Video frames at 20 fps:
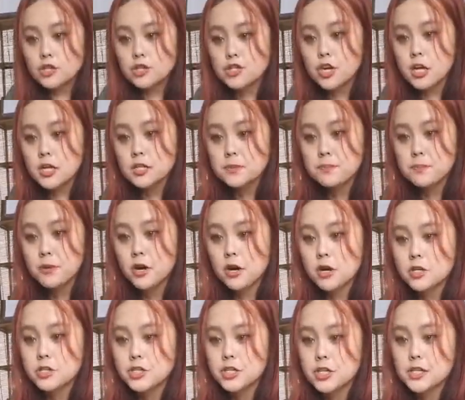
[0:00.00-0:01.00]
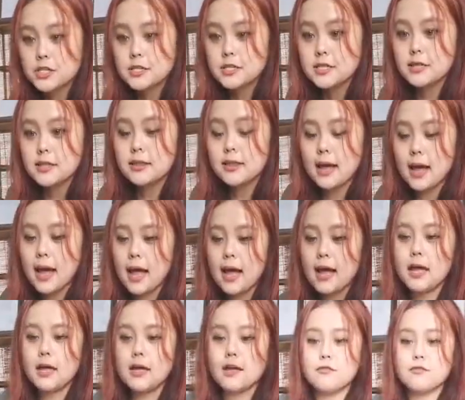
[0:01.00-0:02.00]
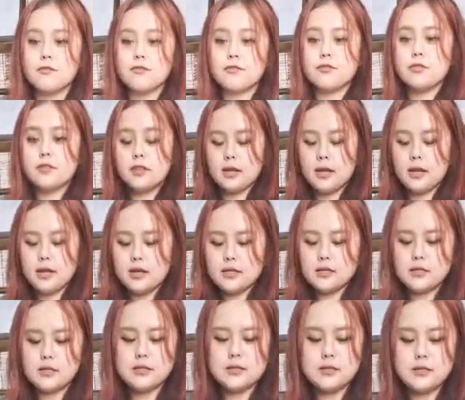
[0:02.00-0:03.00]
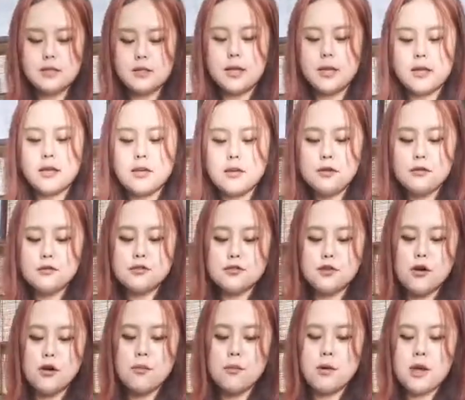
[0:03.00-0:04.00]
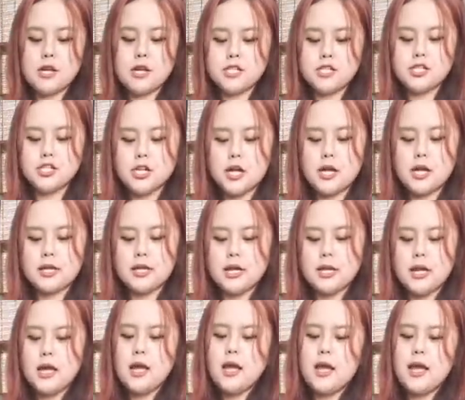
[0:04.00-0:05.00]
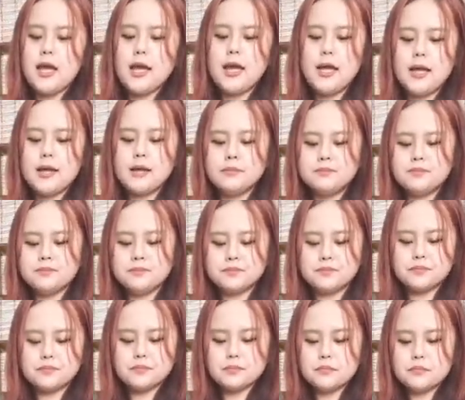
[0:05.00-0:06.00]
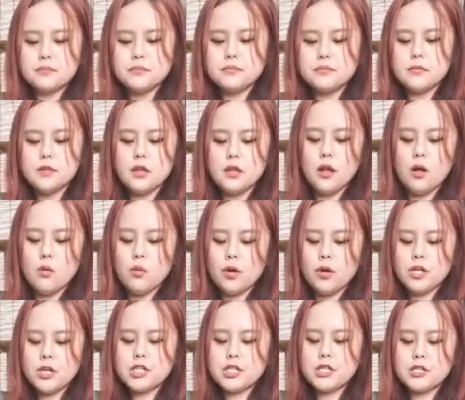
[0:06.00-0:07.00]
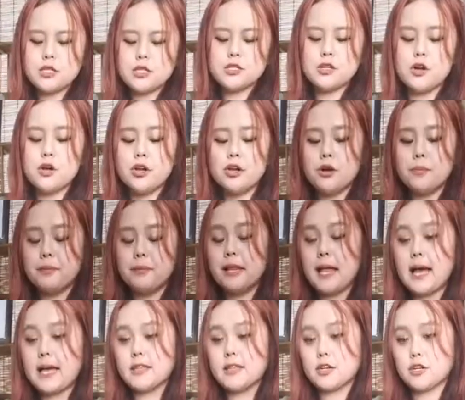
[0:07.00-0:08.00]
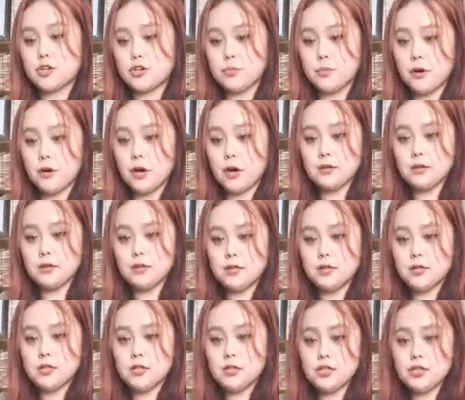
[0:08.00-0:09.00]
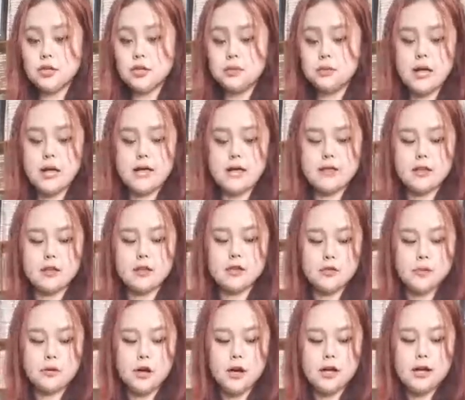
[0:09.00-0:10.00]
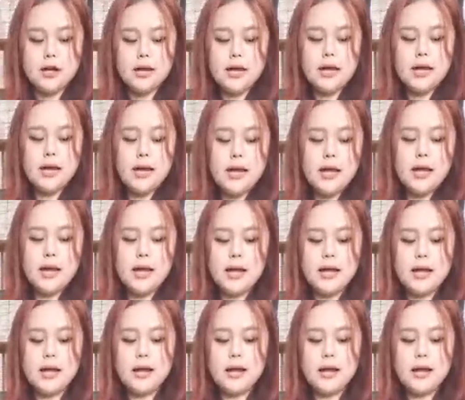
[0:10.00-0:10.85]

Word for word: just purchased the knife. That's thank you so much, Johnny. And which so you apply the coupon. You apply the coupon